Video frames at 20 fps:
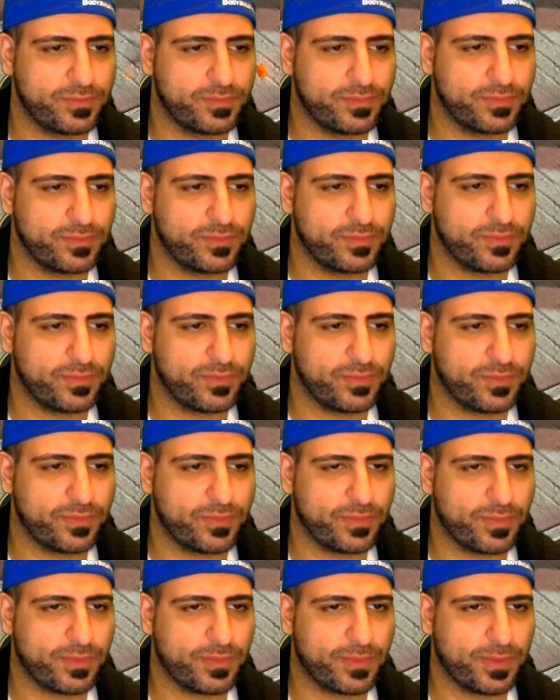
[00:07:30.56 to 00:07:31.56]

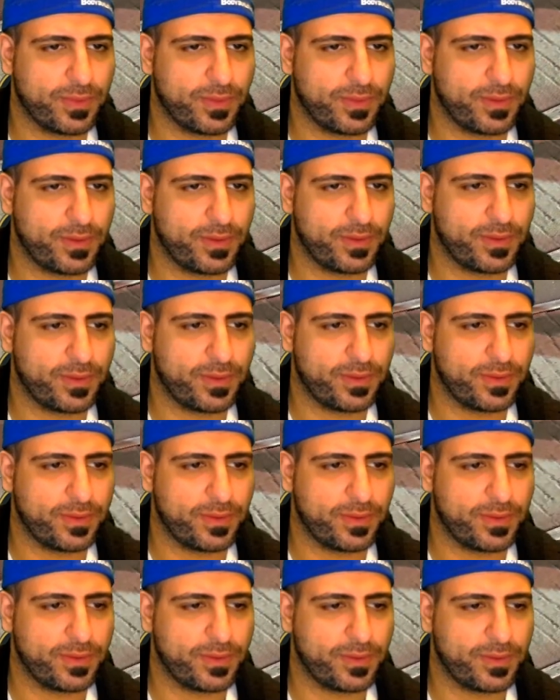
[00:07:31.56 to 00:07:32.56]

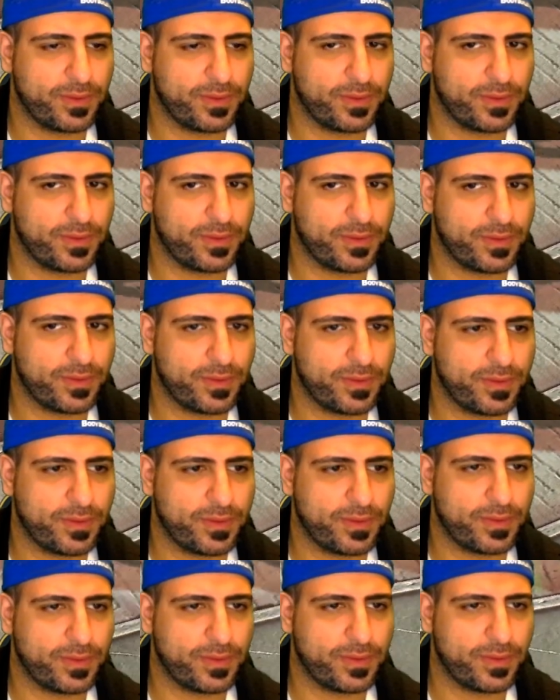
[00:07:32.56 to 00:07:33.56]

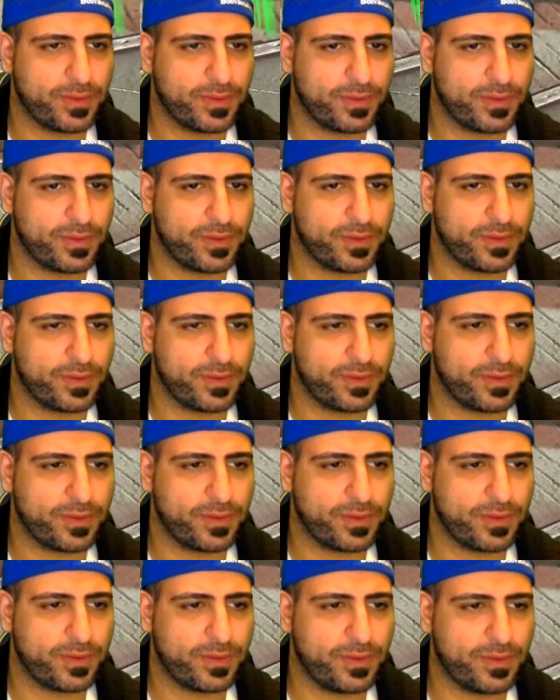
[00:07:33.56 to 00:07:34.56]

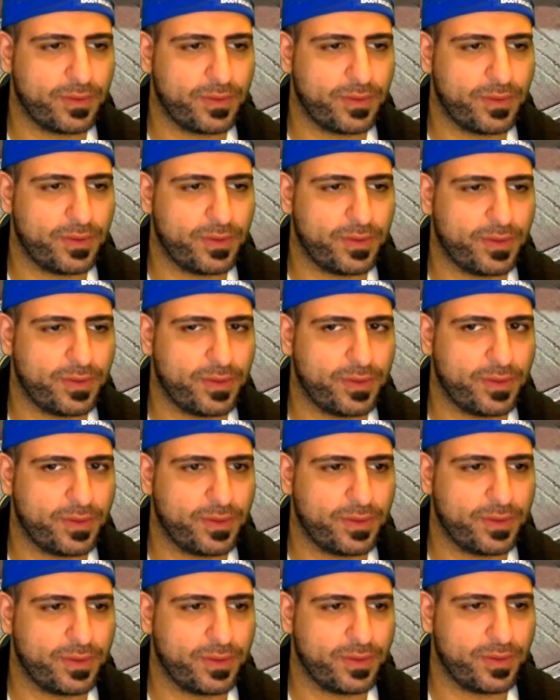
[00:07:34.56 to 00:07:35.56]

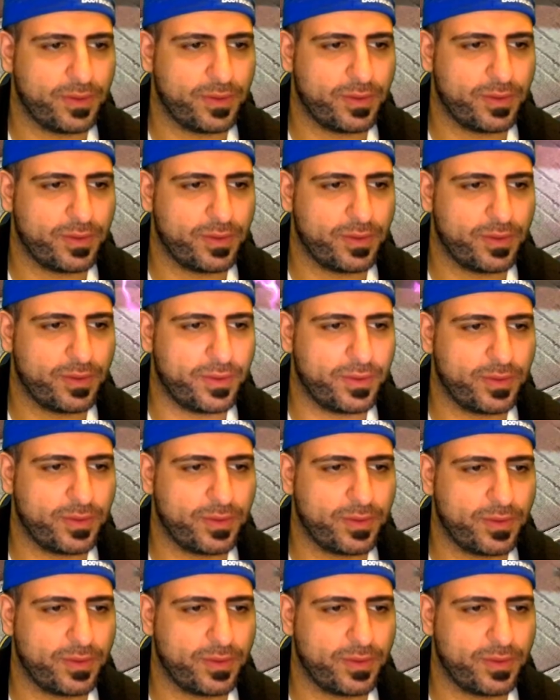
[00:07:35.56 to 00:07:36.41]
Nothing is said.